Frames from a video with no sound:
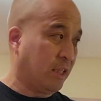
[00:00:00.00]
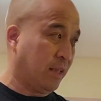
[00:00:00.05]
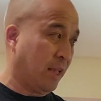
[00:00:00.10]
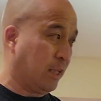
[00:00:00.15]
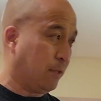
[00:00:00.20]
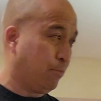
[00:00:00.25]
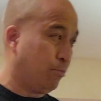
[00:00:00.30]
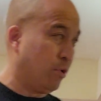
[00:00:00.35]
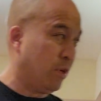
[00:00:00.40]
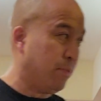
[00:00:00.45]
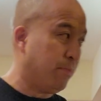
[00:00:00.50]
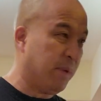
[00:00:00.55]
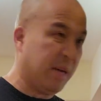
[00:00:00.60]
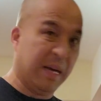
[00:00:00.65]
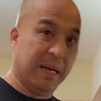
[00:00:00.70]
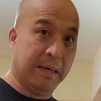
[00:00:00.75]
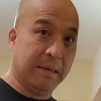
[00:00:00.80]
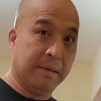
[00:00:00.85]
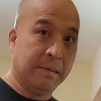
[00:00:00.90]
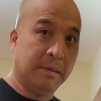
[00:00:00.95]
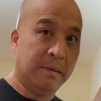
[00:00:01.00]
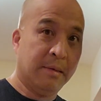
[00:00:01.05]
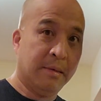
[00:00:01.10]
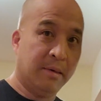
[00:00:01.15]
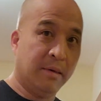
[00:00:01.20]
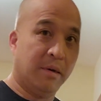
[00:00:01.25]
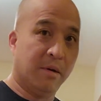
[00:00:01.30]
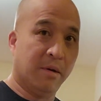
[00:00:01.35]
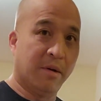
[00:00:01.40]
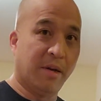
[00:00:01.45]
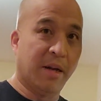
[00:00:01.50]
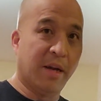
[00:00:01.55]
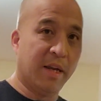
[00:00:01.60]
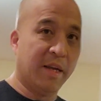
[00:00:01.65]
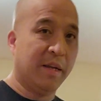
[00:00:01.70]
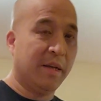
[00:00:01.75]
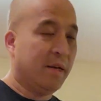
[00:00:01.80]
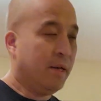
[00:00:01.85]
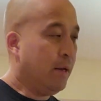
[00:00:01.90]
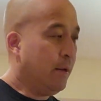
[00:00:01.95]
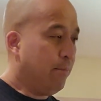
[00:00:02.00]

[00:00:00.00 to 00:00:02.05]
that's pretty bad, okay?